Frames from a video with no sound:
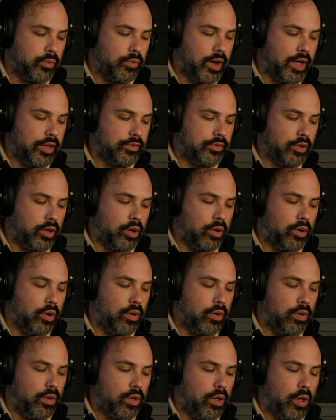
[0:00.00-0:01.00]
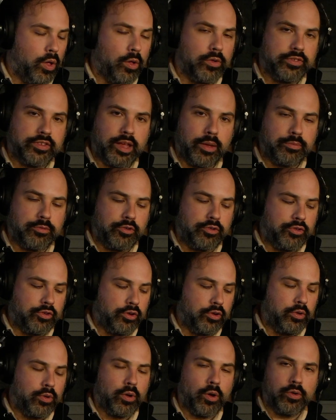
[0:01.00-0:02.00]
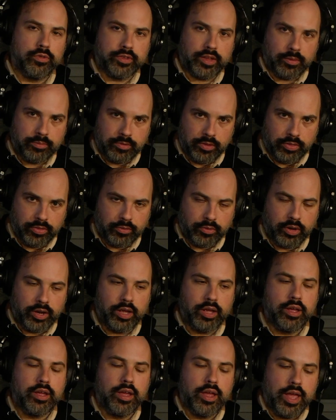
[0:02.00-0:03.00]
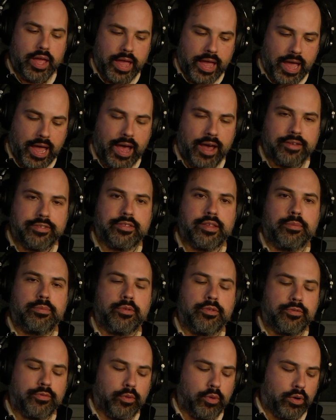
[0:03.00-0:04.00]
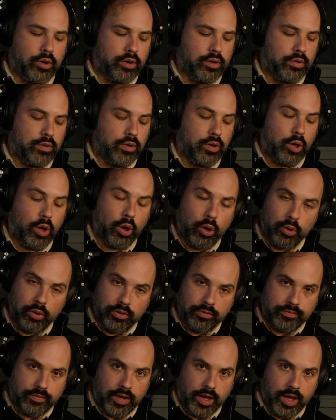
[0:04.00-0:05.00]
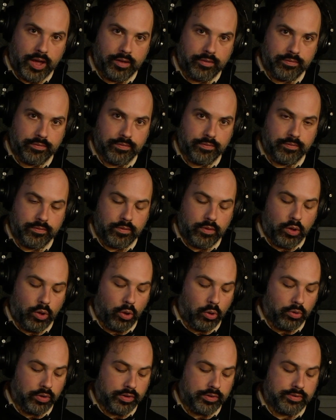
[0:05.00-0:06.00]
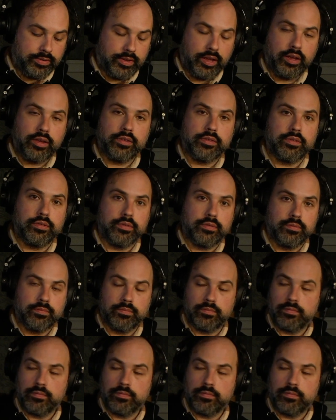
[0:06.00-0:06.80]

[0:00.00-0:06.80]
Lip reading: Right, so whole step to 2, whole step to 3, half step to 4, whole to 5, whole to 6,